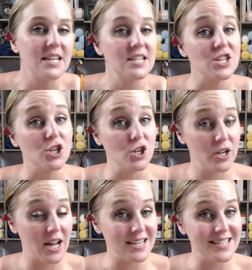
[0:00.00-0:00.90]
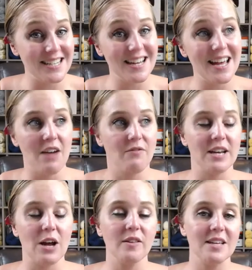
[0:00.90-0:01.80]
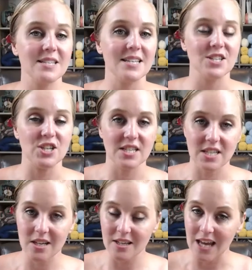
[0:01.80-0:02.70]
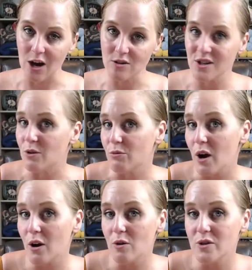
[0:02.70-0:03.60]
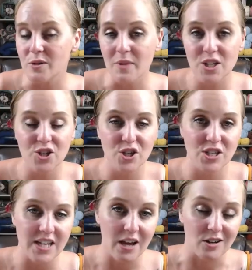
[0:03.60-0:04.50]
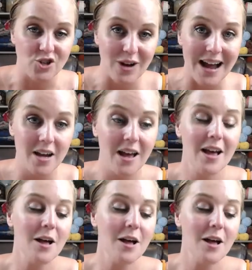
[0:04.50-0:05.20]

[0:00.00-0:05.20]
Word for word: It is a good idea every now and then to just count a row to make sure you're staying on track,